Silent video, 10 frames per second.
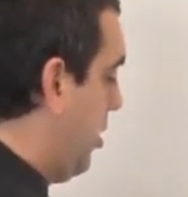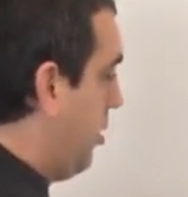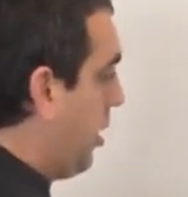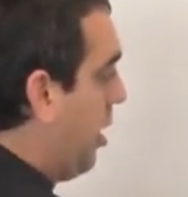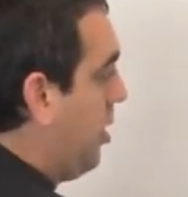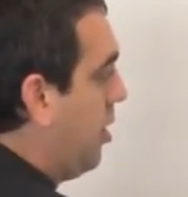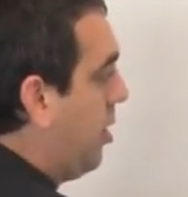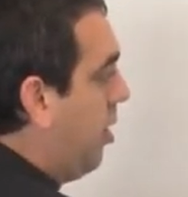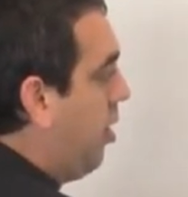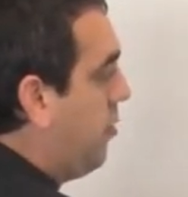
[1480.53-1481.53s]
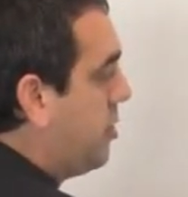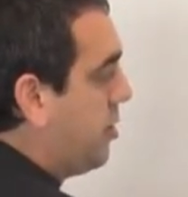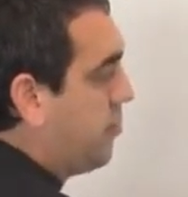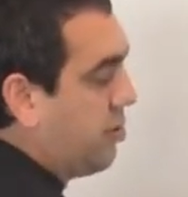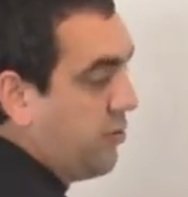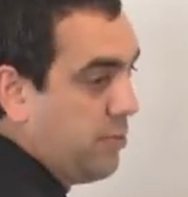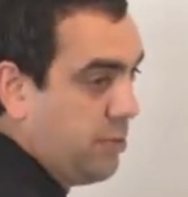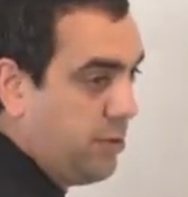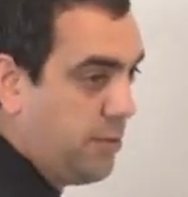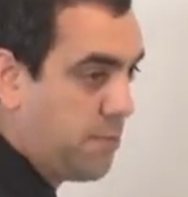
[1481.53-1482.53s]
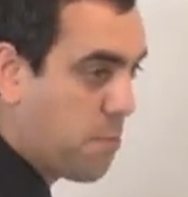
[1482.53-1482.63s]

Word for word: okay? O is an observable.